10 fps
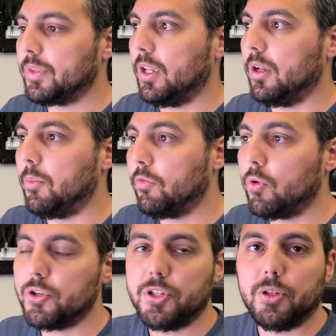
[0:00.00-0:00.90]
Um, of
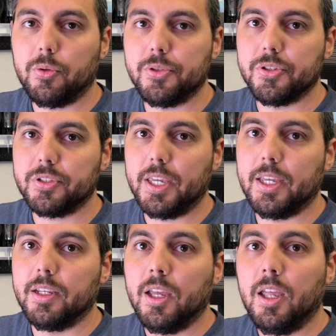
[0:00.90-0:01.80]
course, you could always just
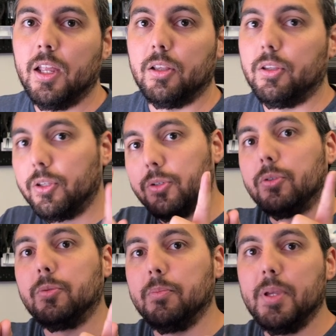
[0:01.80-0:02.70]
get
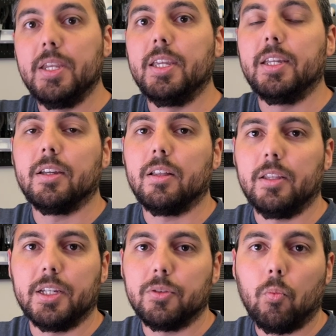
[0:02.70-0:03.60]
little mini uh,
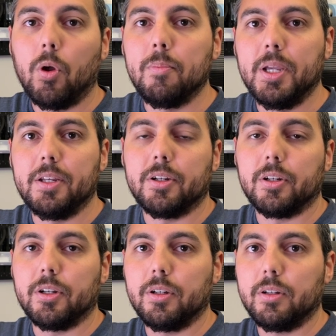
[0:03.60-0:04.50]
like one
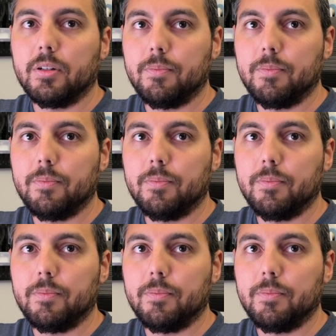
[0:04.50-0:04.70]
meter